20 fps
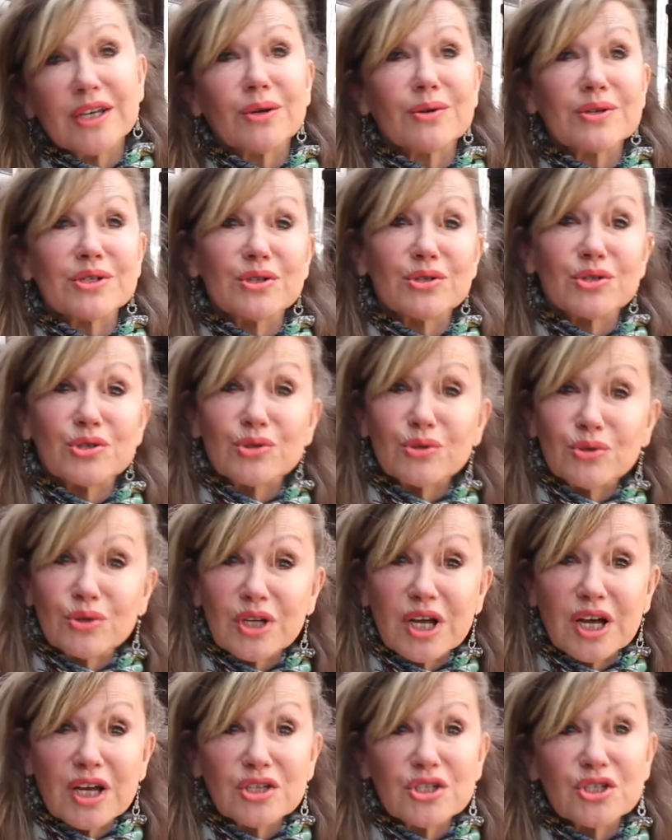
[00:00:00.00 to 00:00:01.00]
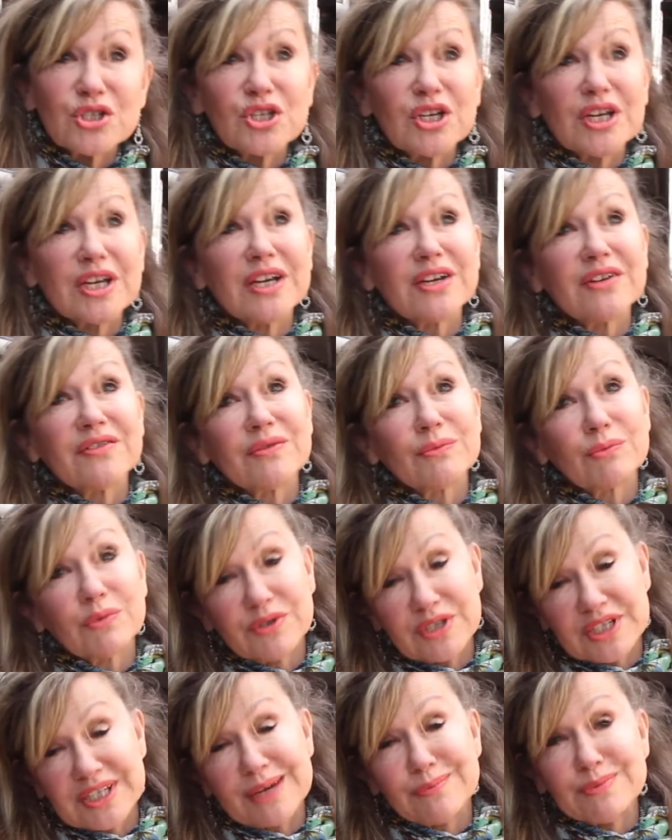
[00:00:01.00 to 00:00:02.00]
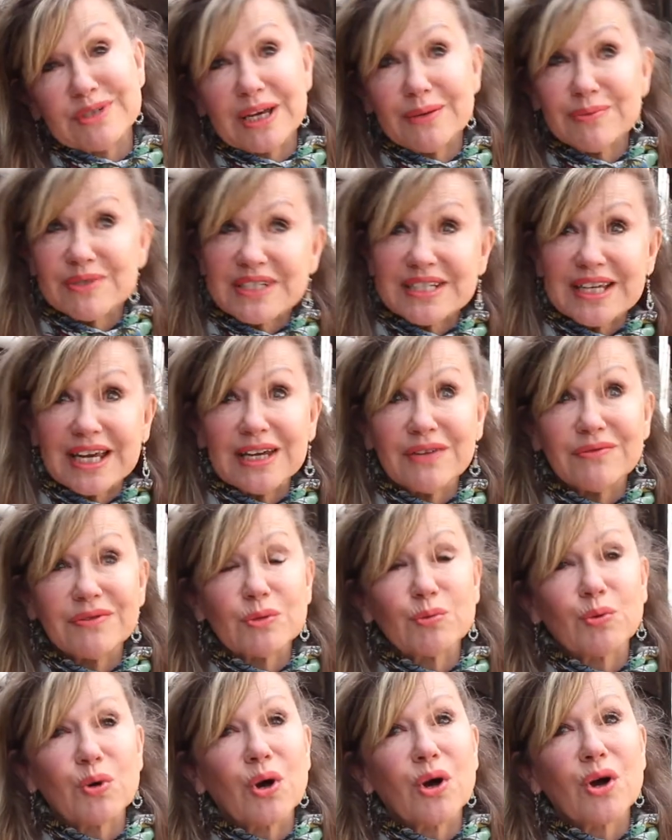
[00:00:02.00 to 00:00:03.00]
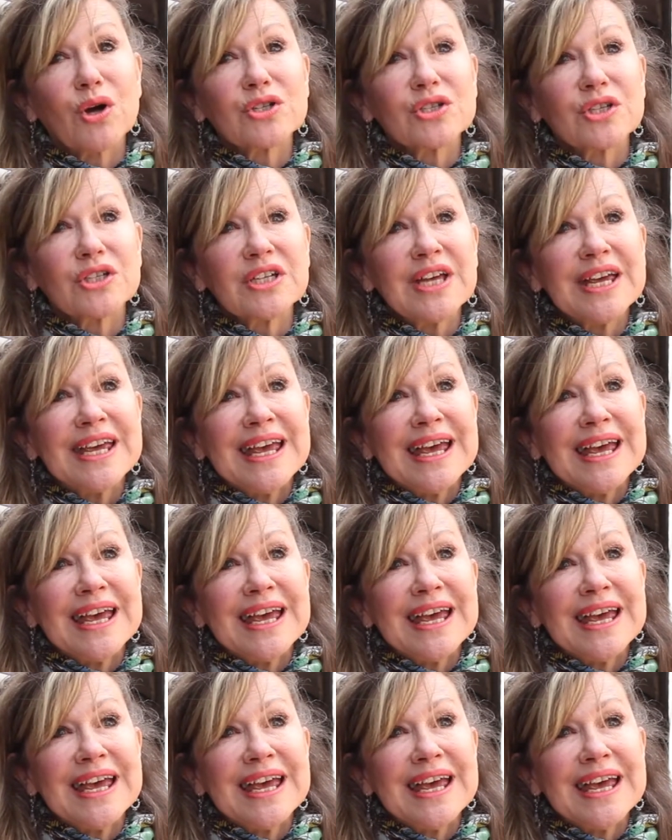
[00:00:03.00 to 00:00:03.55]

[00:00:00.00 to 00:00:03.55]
I was on tour last year, at the same time as David was, and